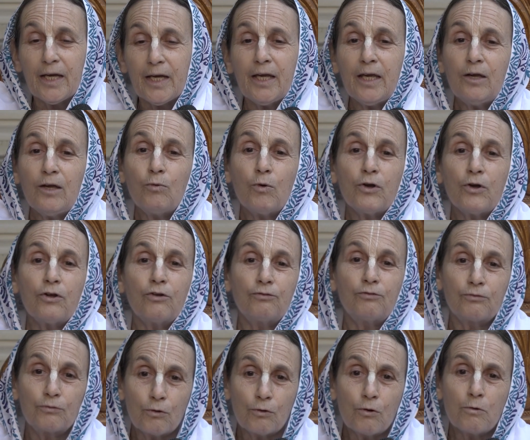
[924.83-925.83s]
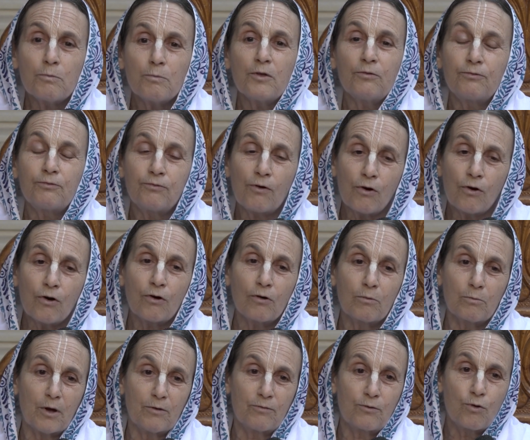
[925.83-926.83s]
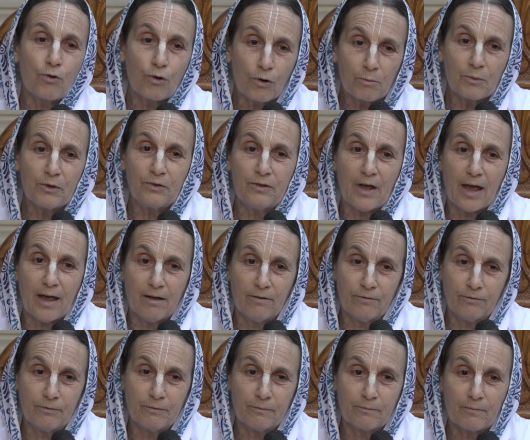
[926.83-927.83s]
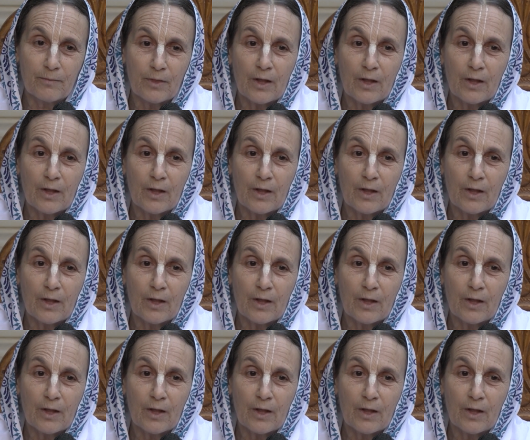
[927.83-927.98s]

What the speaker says: he would assume the form of Kurmadev